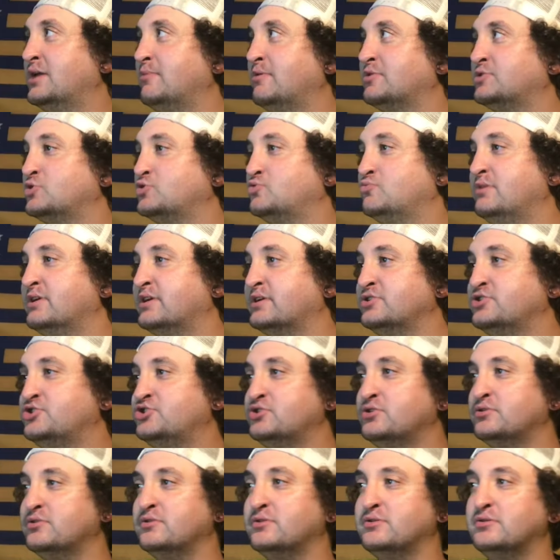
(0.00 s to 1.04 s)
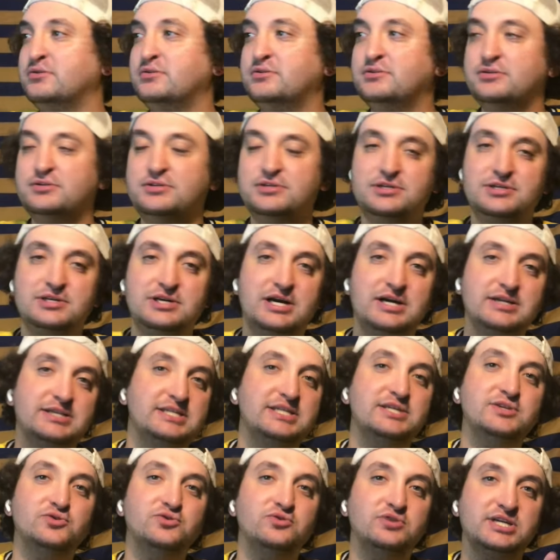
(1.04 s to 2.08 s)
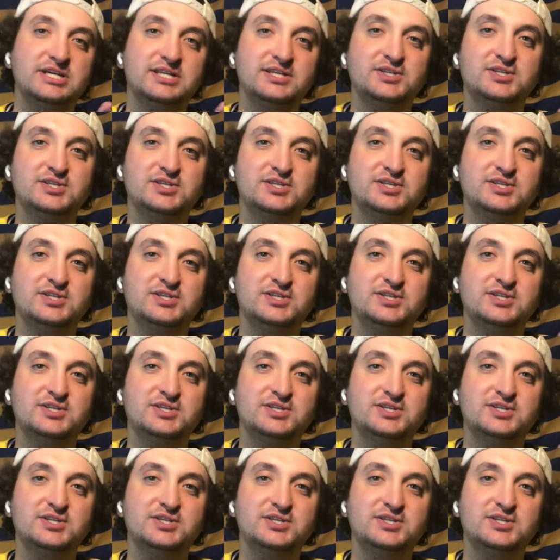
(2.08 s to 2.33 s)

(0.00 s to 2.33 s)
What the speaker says: I was just making sure. I didn't look at the